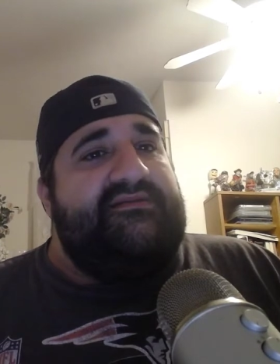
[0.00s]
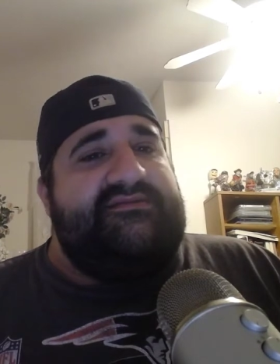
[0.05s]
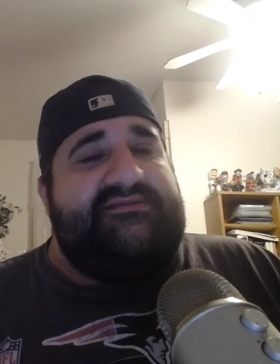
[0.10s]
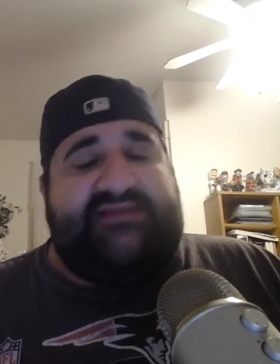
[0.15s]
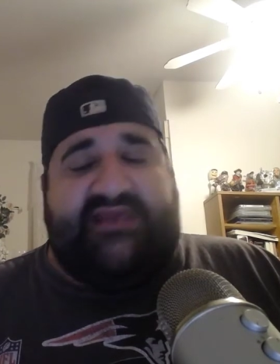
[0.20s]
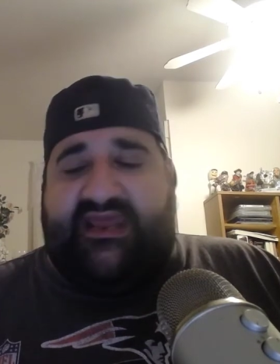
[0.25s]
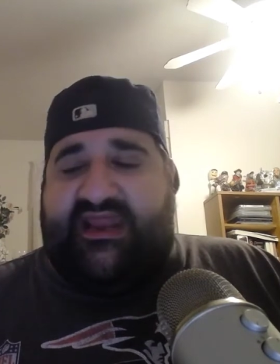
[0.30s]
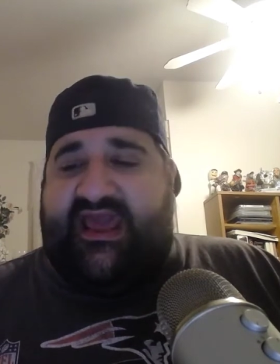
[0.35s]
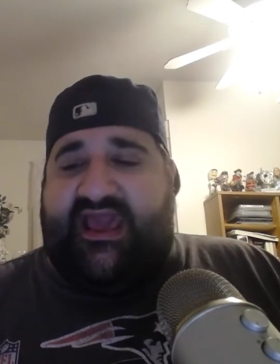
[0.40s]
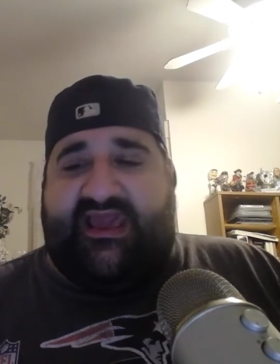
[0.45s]

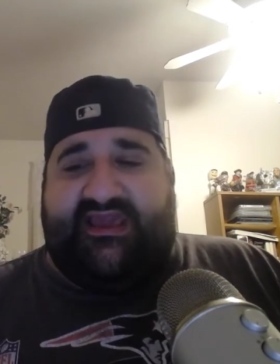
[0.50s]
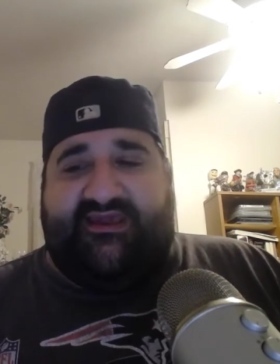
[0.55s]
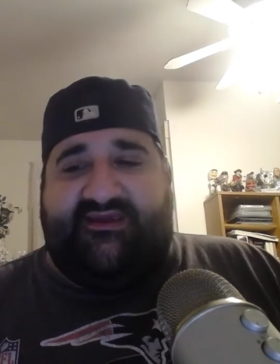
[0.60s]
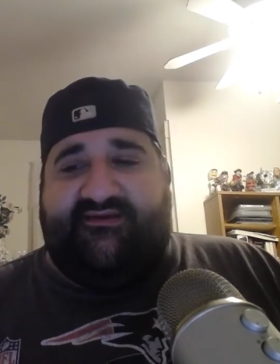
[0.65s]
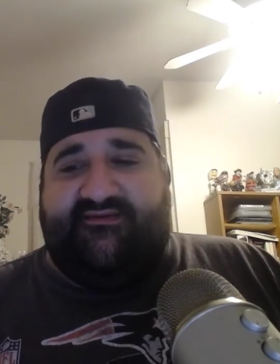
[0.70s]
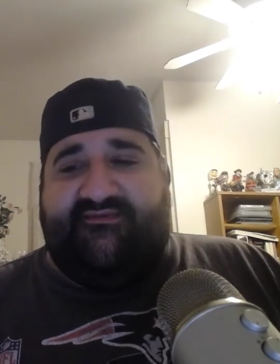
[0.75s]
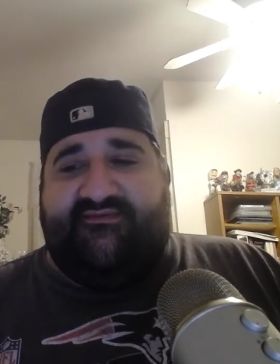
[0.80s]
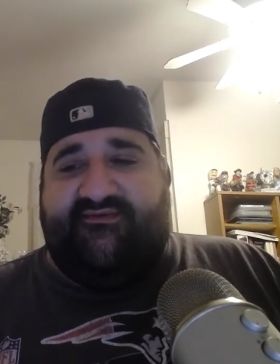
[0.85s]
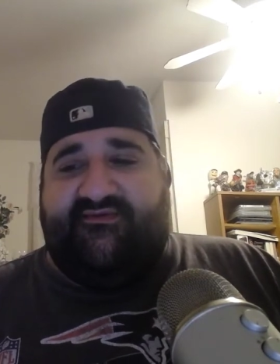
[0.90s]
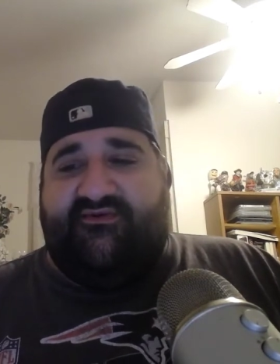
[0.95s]
today
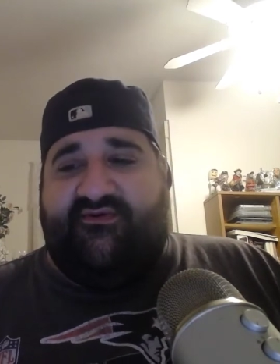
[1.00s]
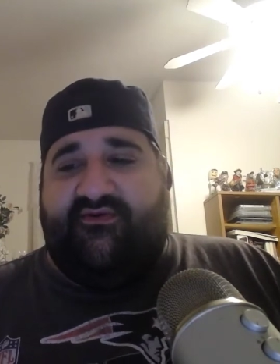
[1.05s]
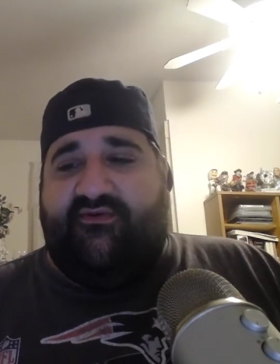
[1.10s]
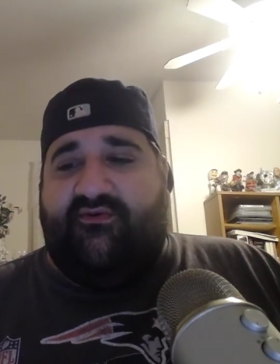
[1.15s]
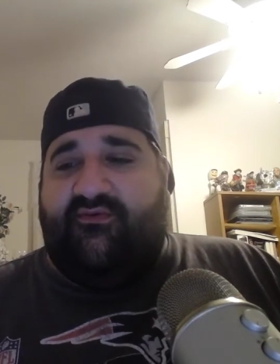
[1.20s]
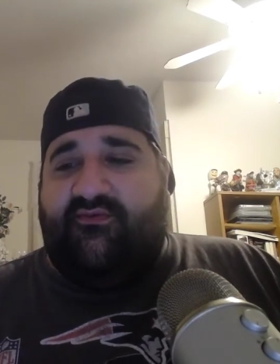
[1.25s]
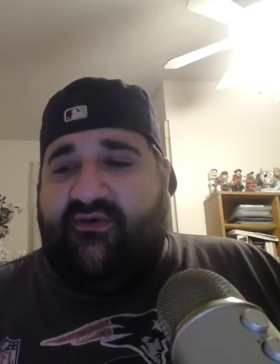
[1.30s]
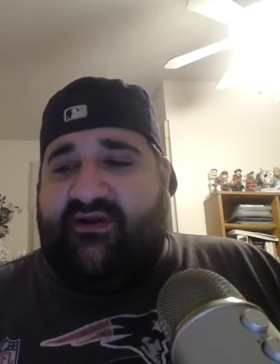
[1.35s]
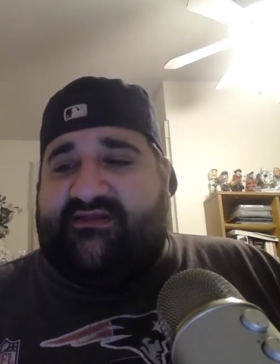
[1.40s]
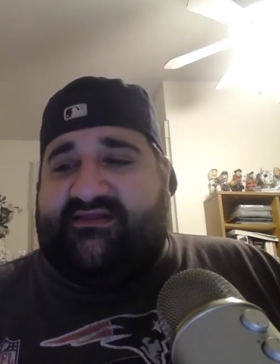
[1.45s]

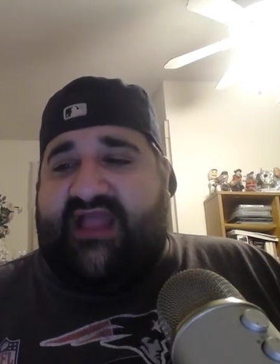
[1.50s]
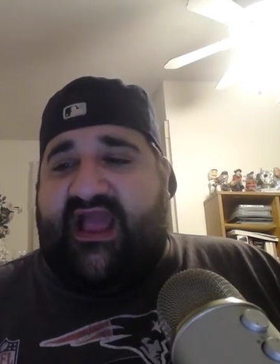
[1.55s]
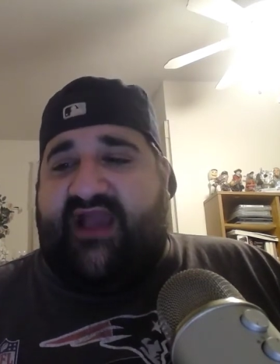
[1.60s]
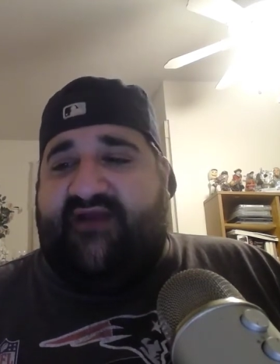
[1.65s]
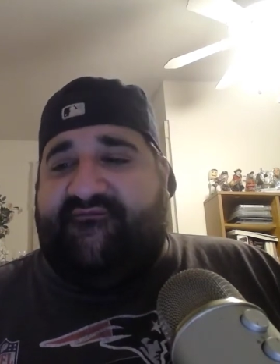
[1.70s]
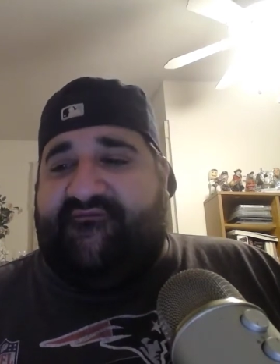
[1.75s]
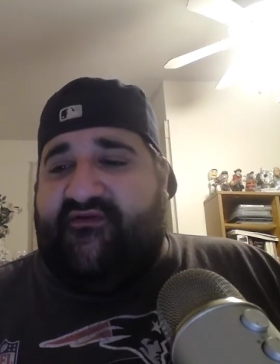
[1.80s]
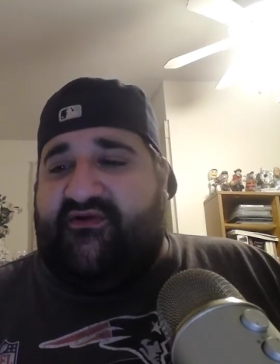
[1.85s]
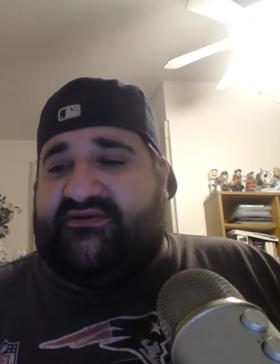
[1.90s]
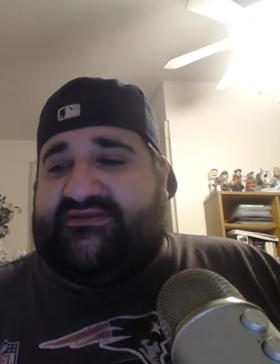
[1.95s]
with
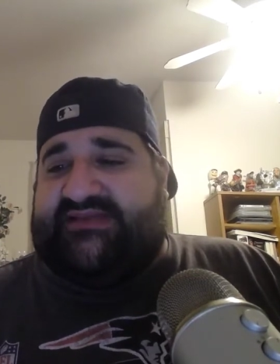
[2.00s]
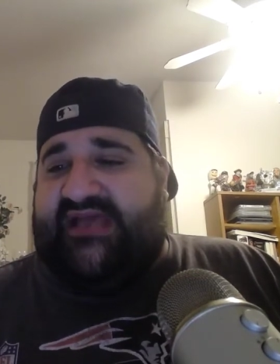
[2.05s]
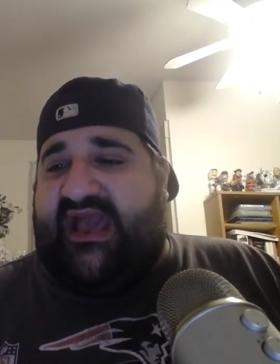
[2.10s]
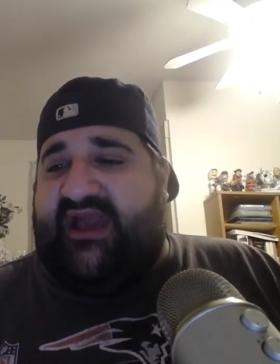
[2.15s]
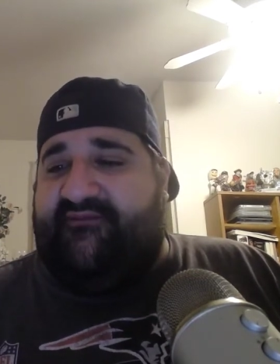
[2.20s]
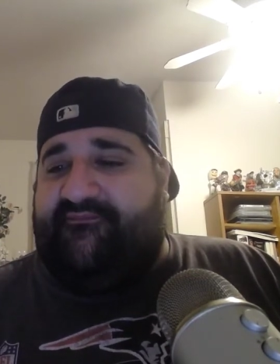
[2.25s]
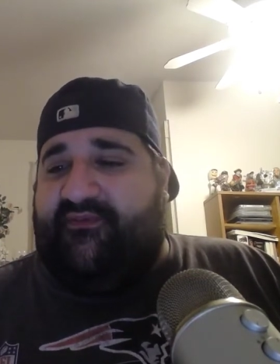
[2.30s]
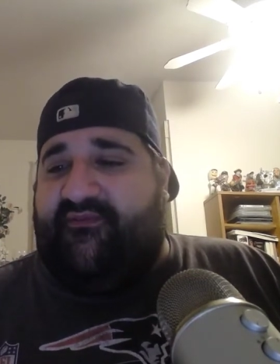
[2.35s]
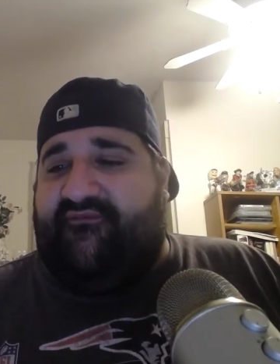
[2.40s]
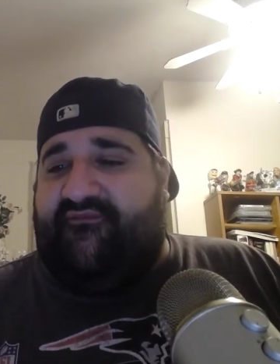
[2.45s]
that first
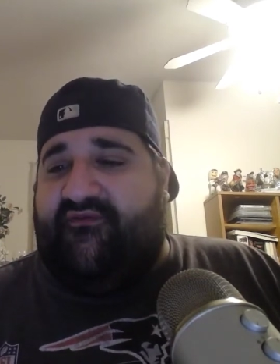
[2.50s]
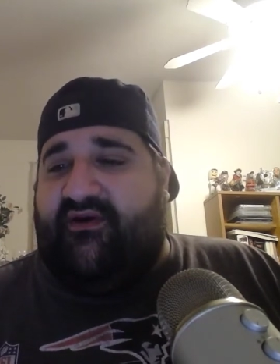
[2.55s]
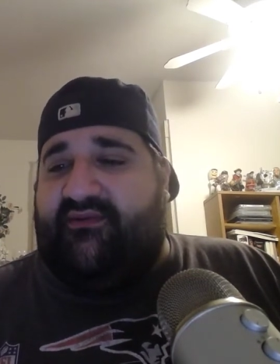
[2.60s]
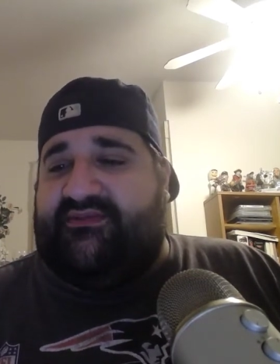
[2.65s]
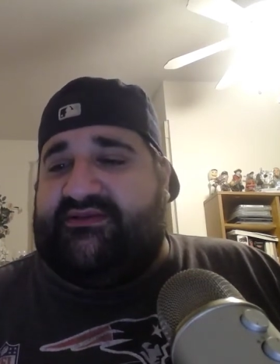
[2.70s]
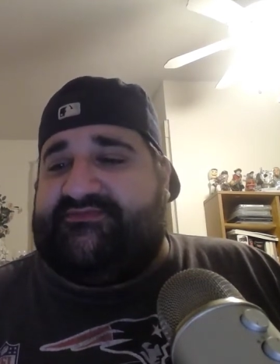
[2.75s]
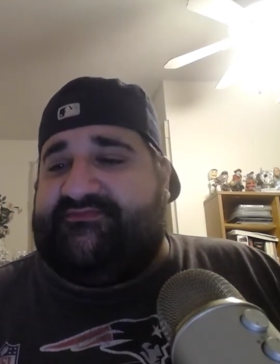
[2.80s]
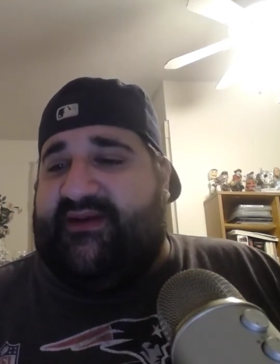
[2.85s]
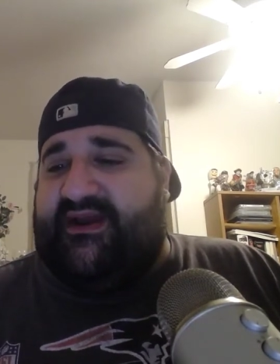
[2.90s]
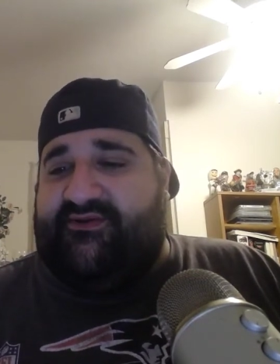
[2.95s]
half
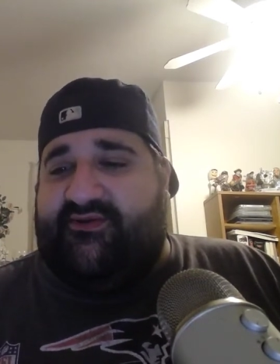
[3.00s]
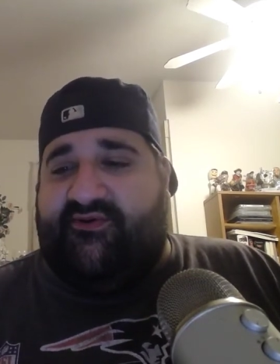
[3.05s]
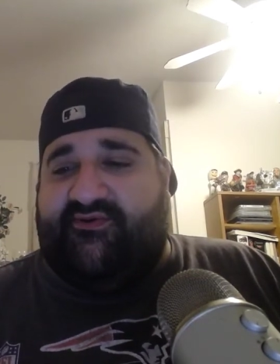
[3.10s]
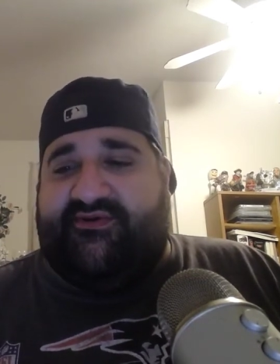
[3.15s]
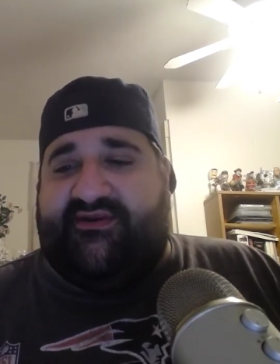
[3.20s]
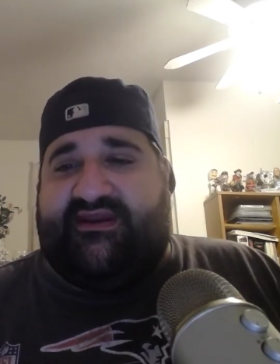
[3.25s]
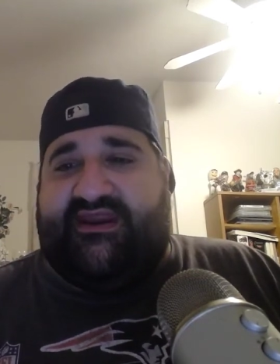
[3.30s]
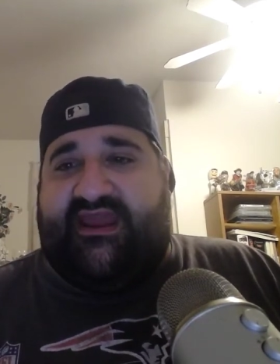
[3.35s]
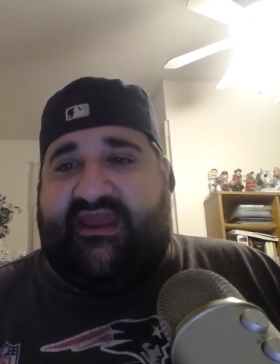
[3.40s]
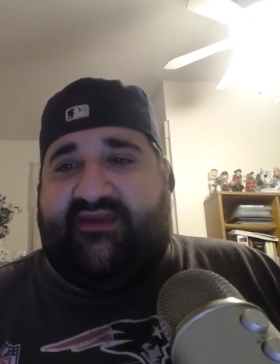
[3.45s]
performance by
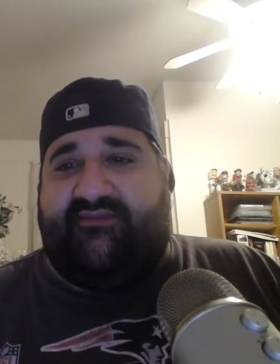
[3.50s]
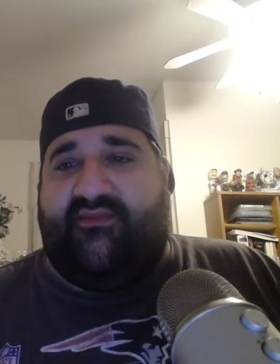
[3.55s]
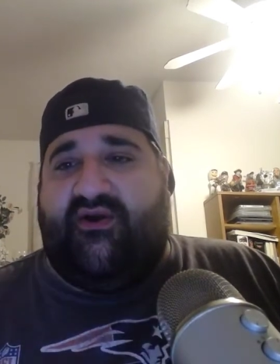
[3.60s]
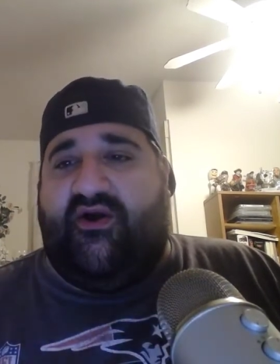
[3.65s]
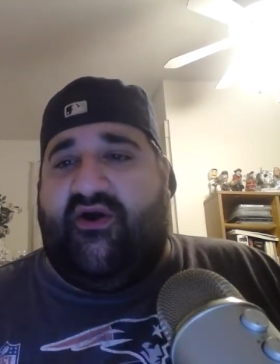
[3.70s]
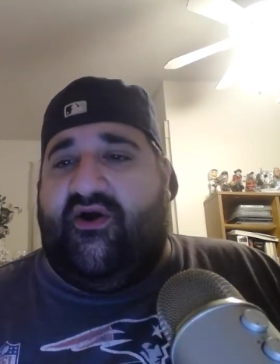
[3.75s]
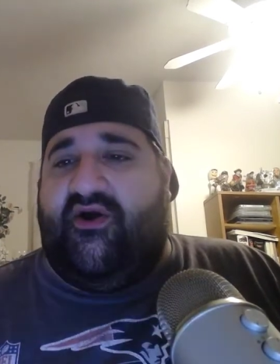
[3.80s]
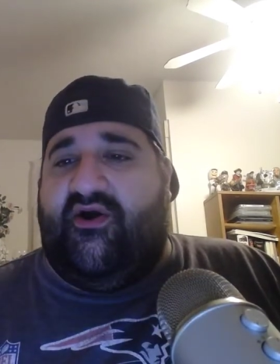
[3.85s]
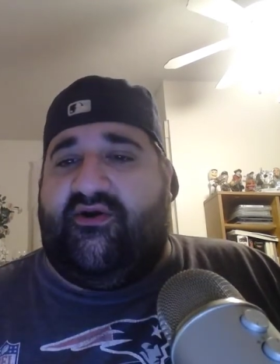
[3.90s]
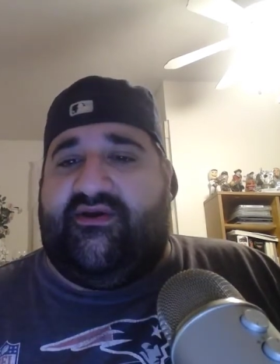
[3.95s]
Notre Dame.
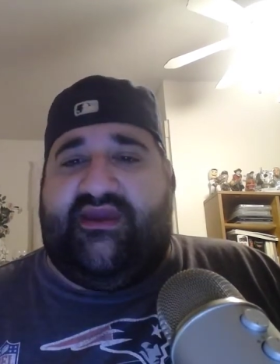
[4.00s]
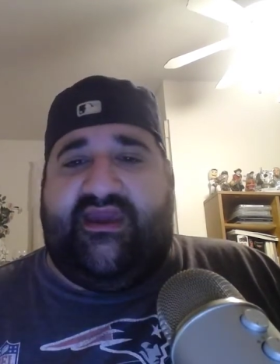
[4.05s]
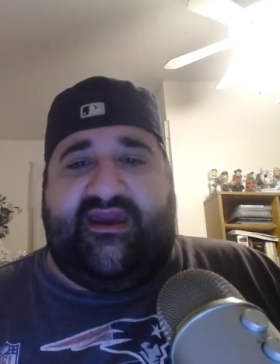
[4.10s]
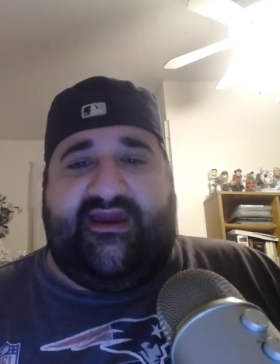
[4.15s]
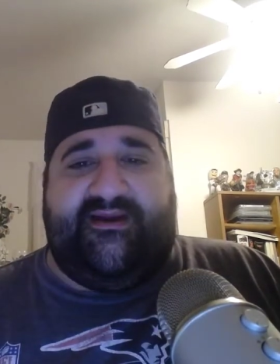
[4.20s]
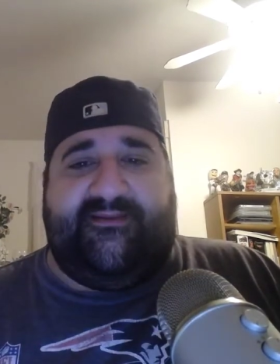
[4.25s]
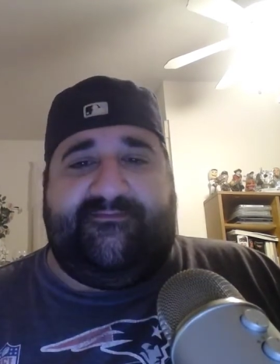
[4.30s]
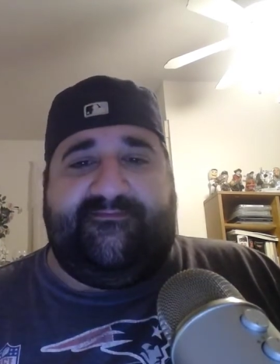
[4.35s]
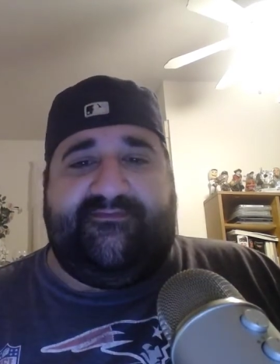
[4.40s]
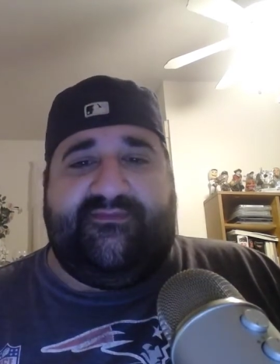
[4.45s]
Oh, yeah.